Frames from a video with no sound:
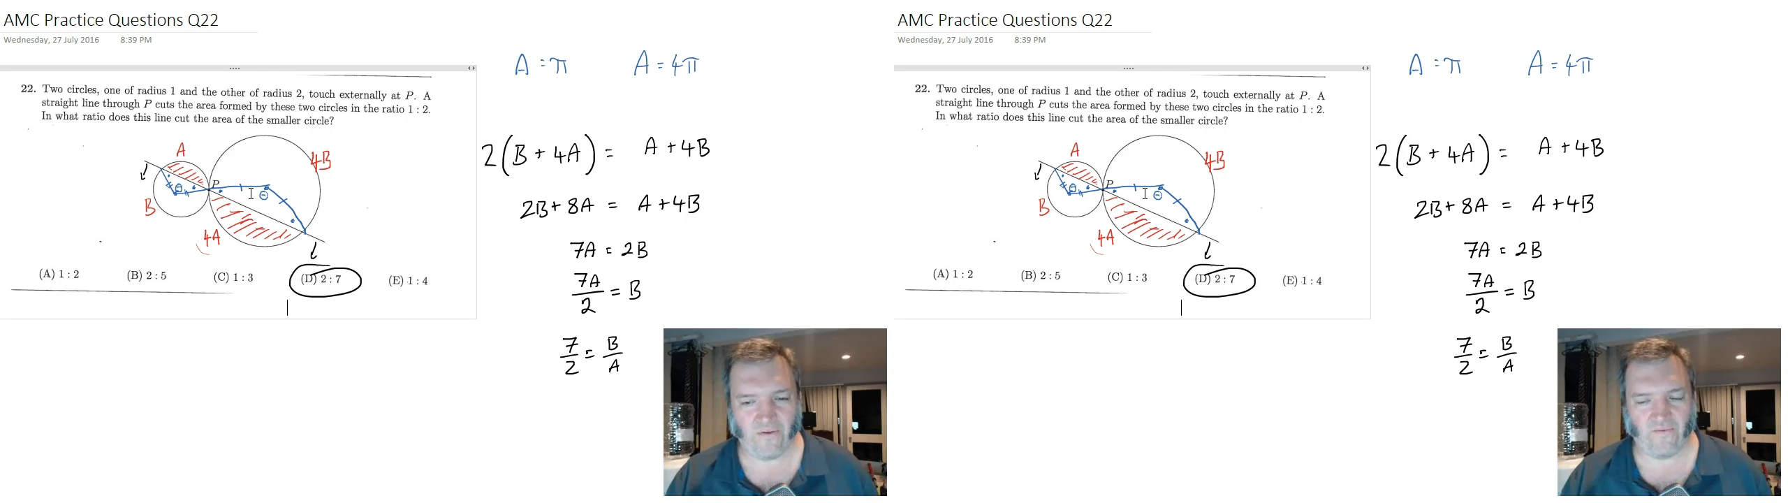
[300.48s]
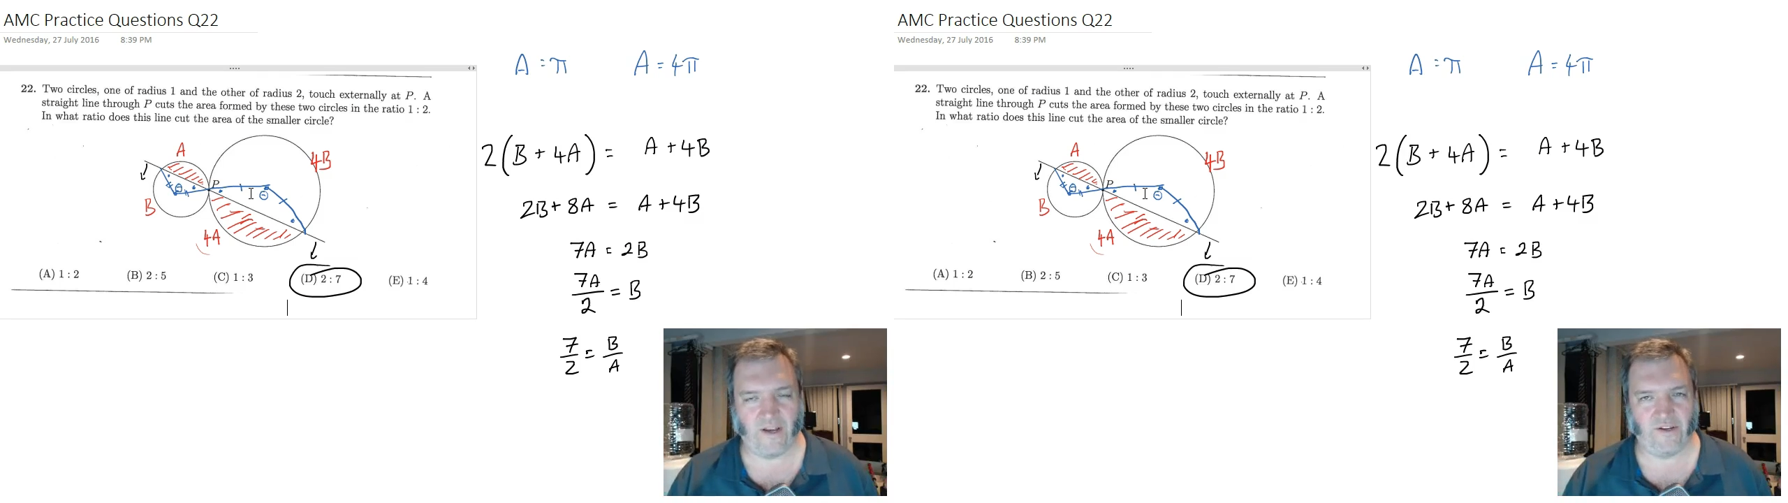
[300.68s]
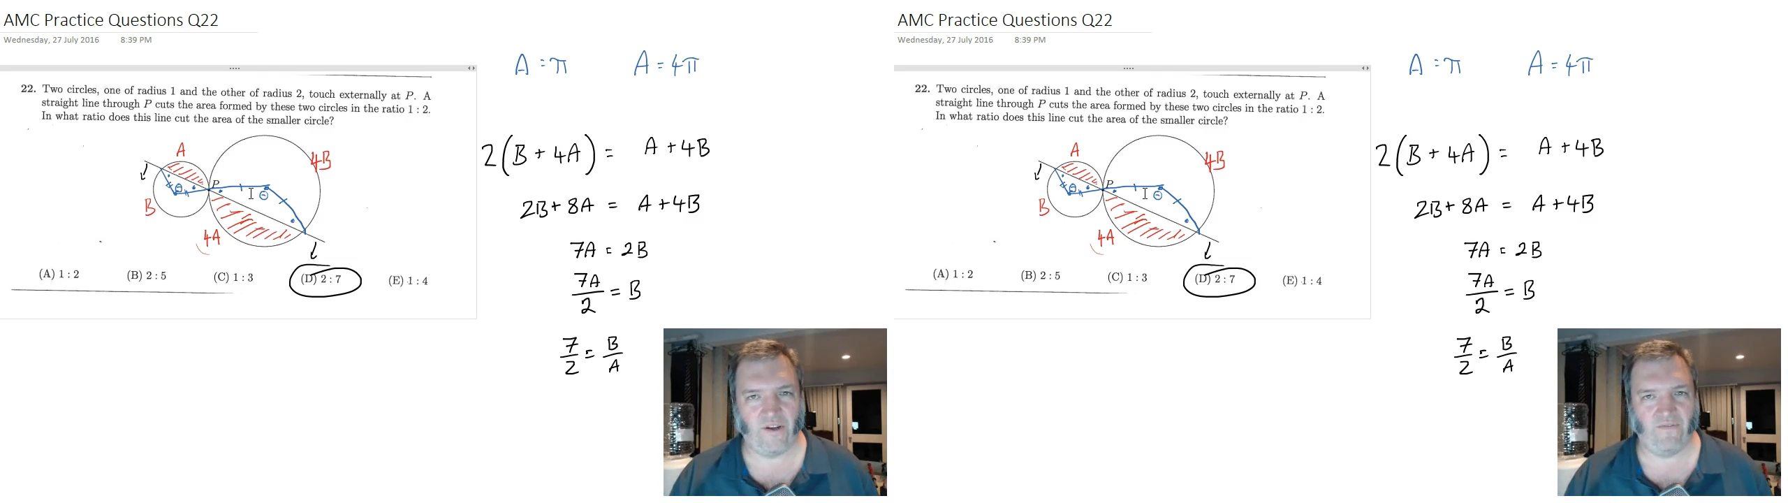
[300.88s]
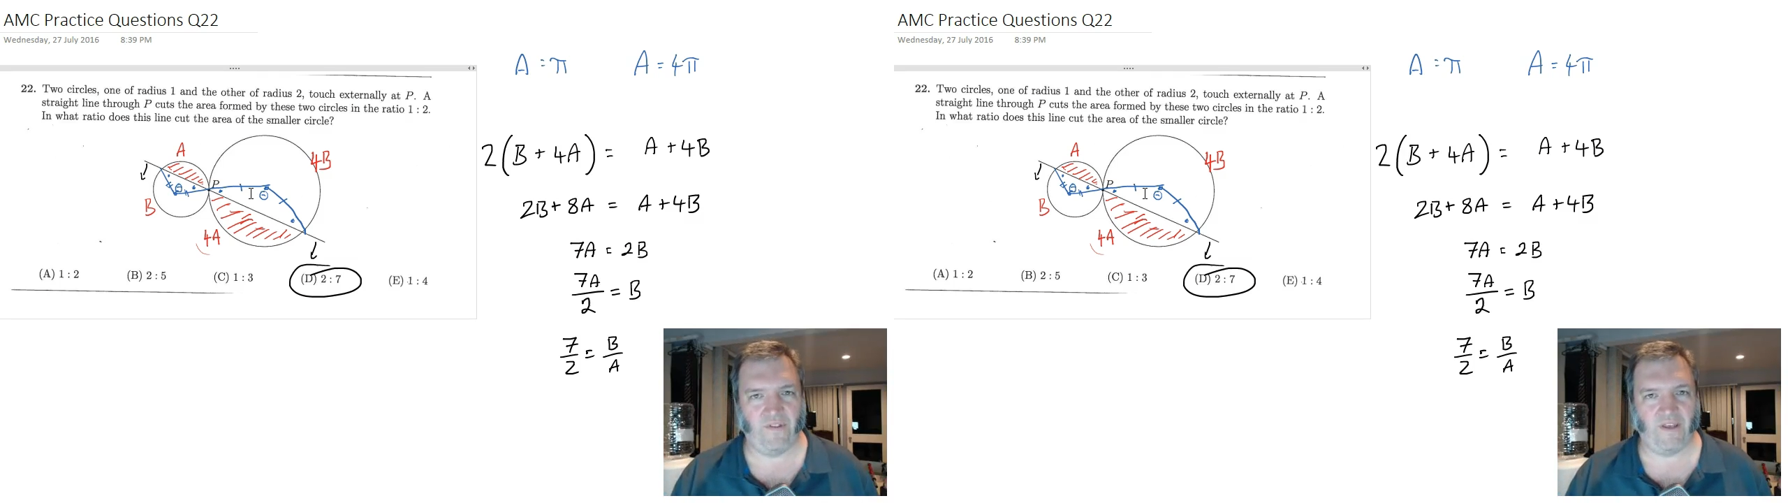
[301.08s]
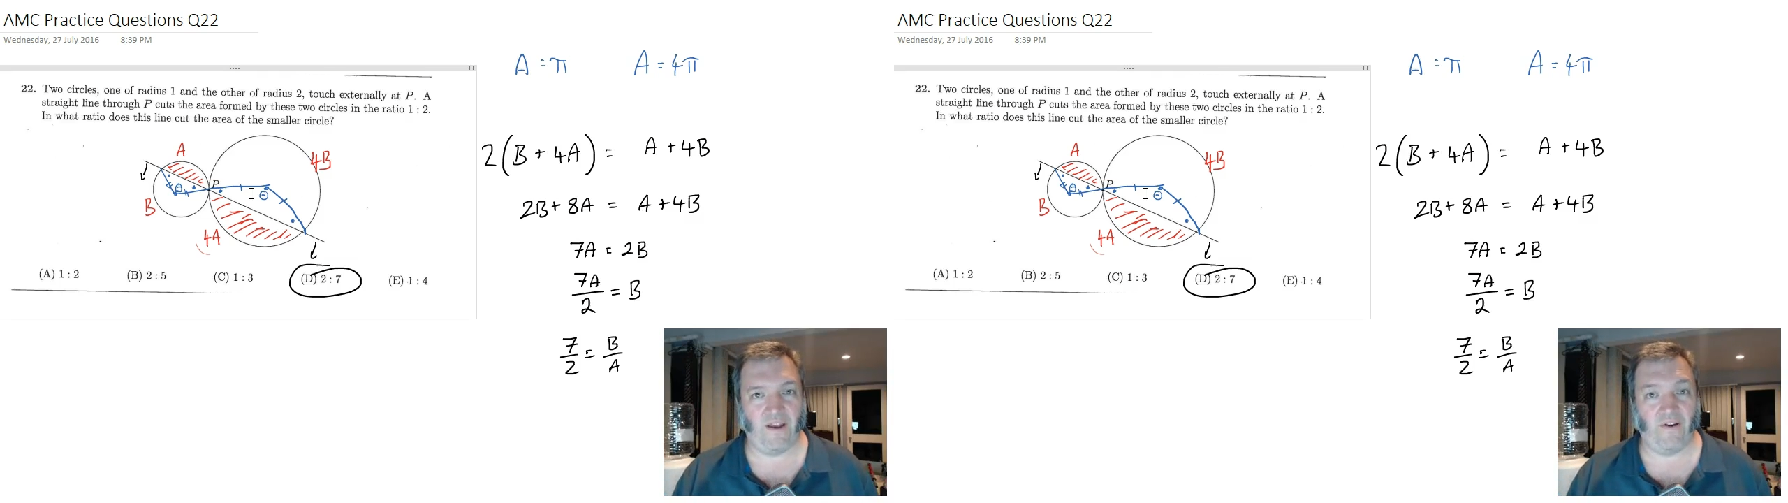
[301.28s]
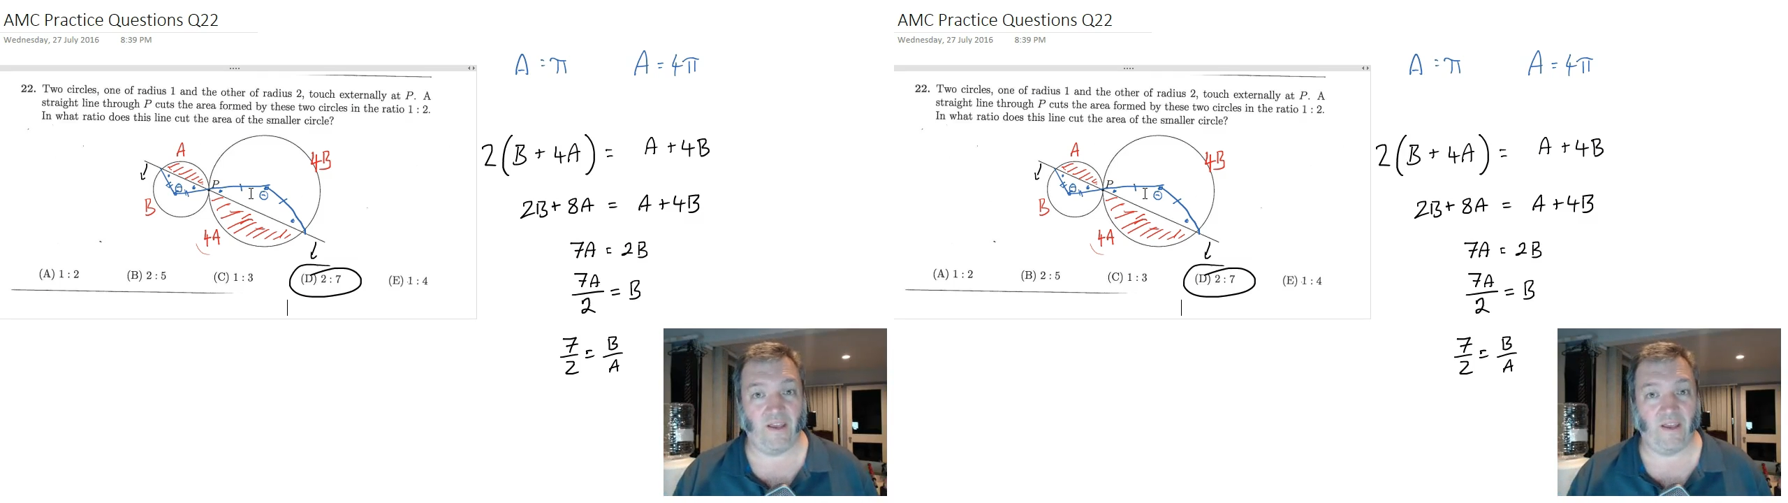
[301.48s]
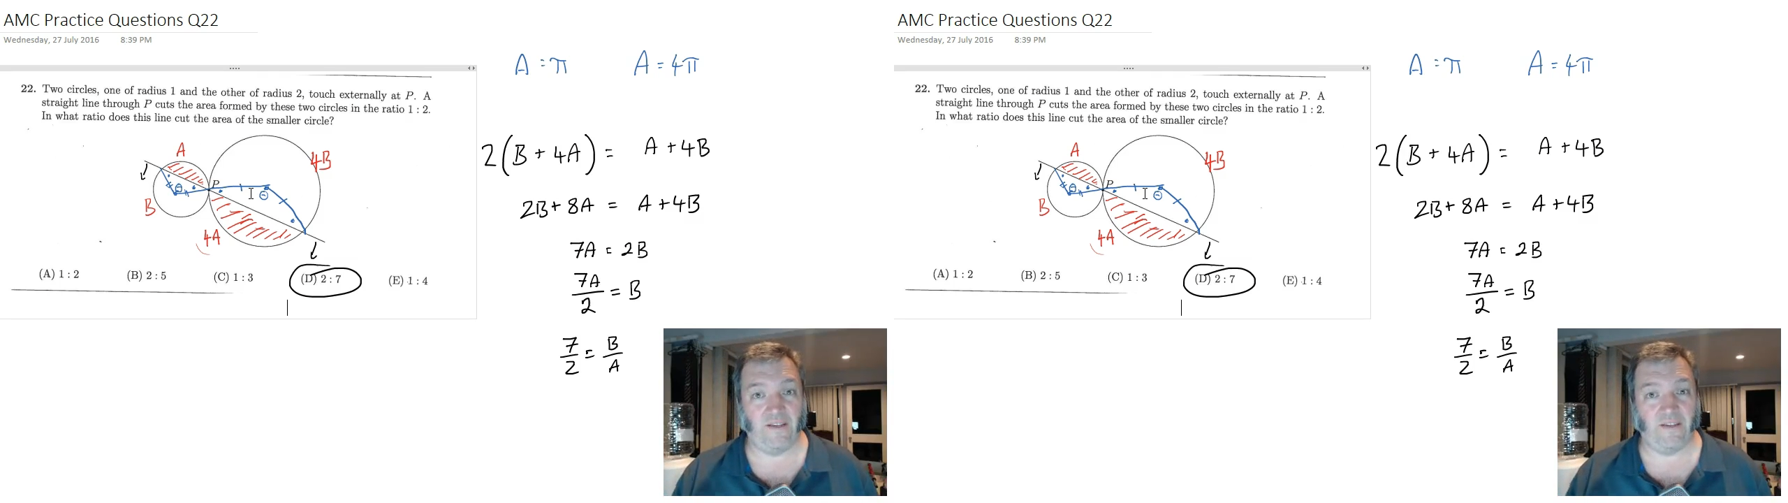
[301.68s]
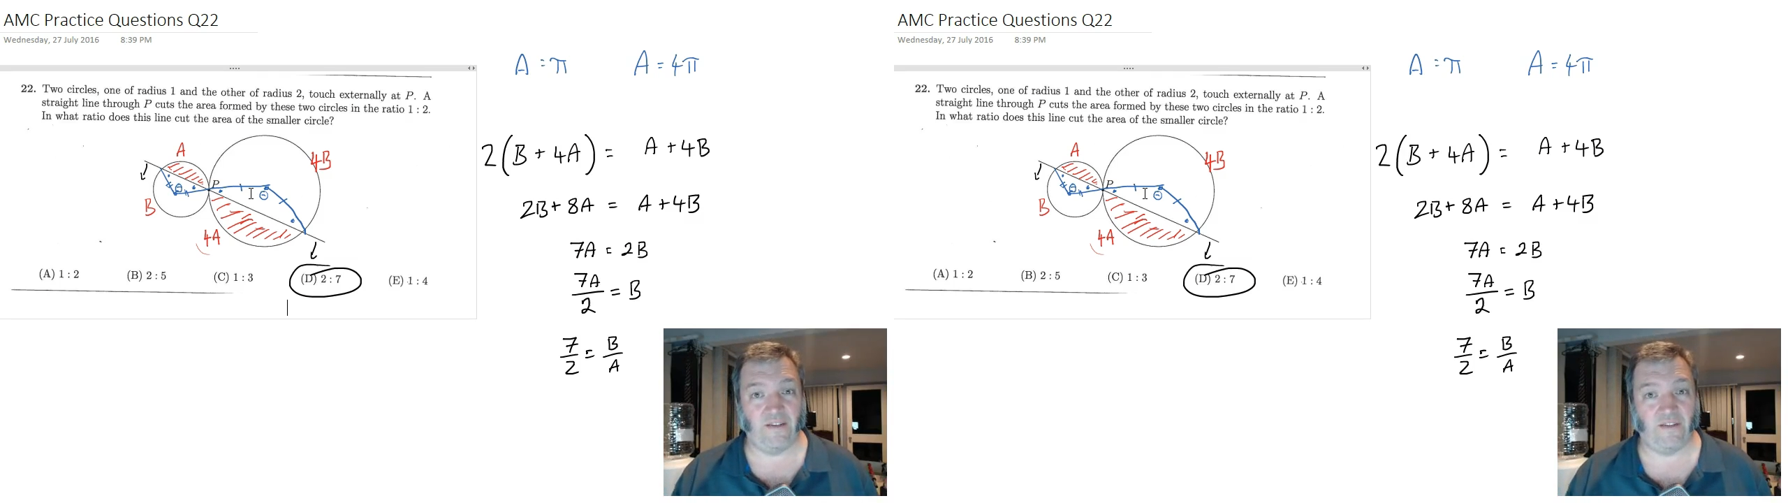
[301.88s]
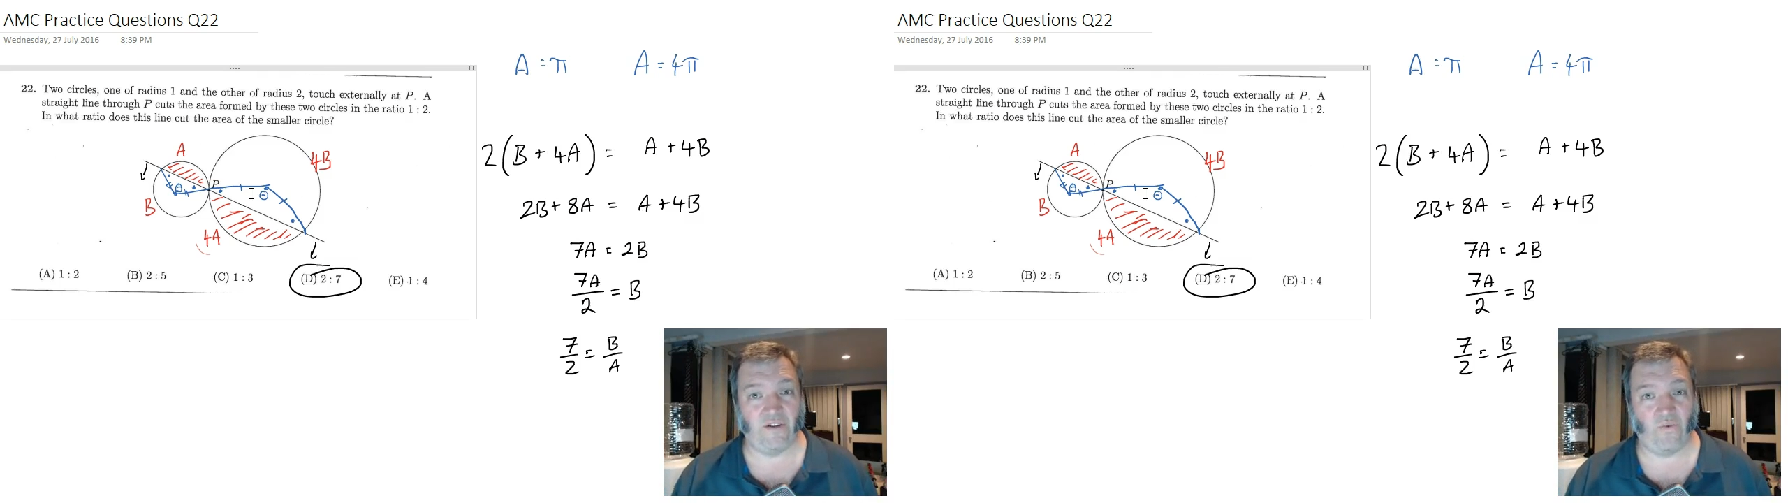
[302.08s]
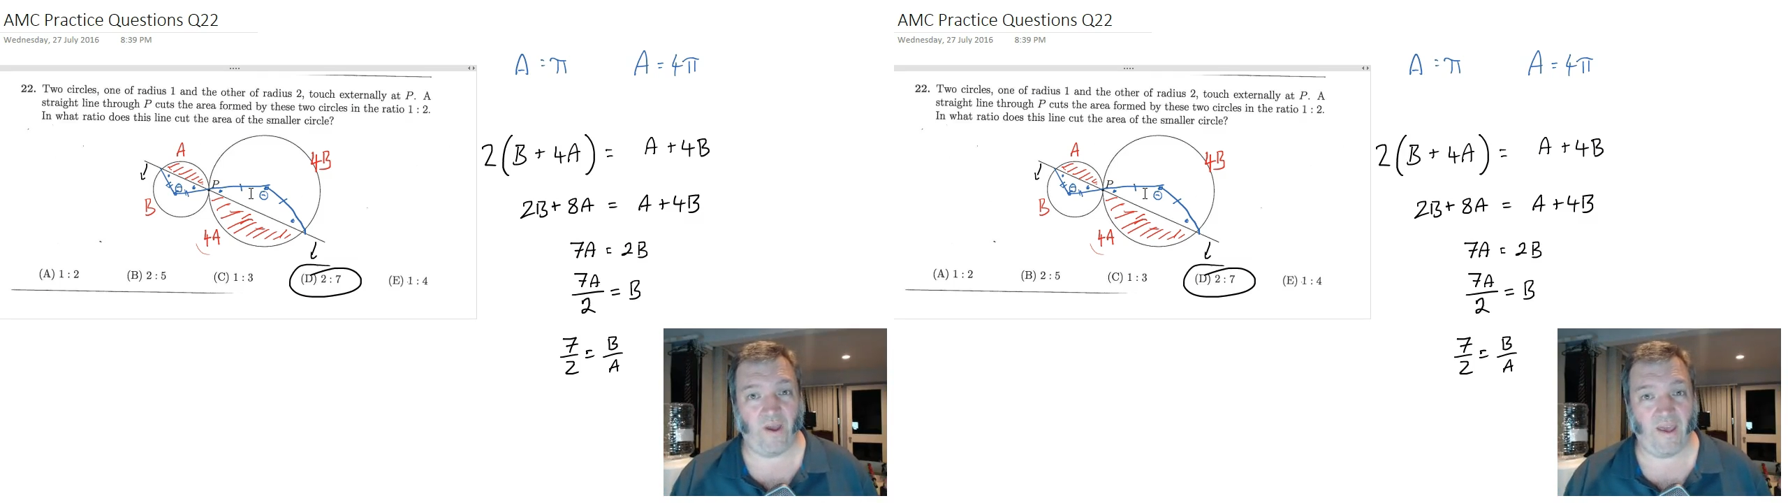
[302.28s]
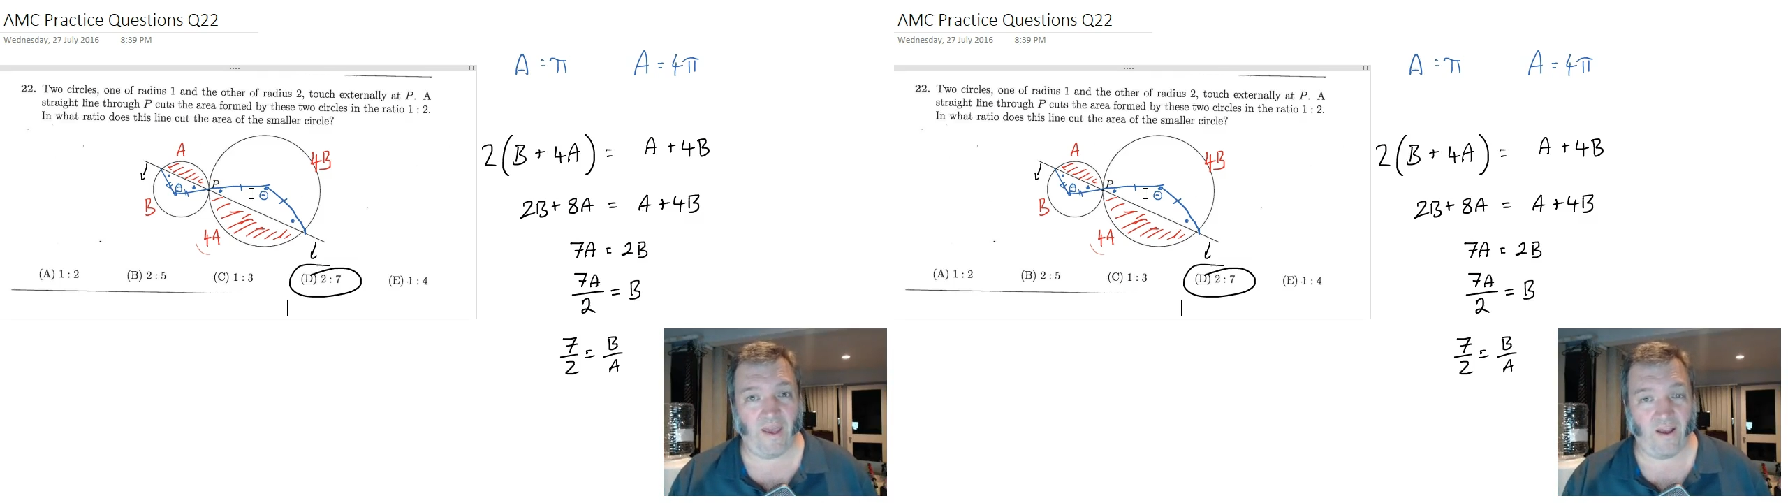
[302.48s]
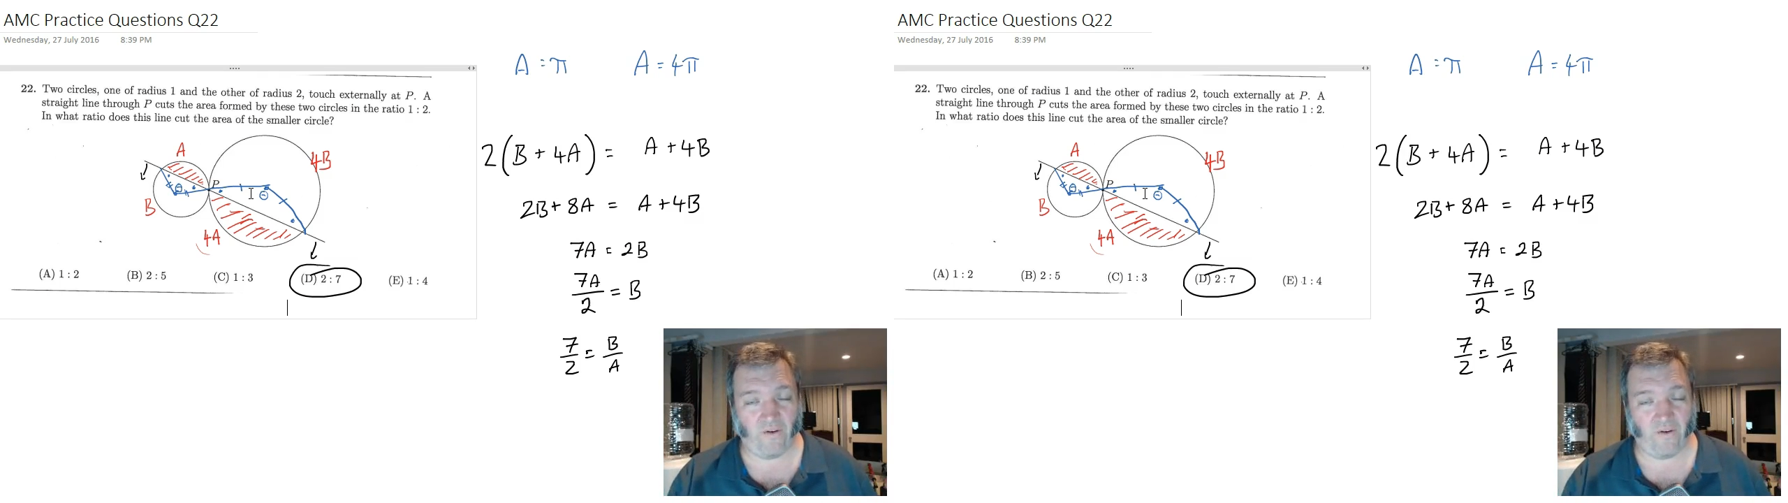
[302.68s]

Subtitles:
the ratio for the area is the square